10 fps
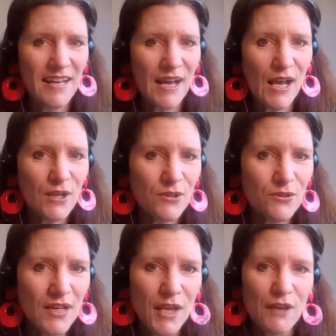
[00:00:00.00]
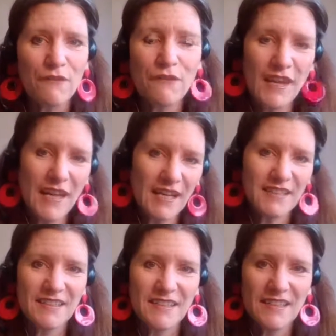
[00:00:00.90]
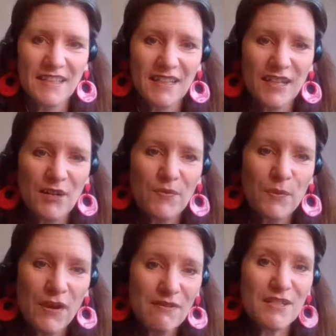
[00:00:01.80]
Hello, fear. Where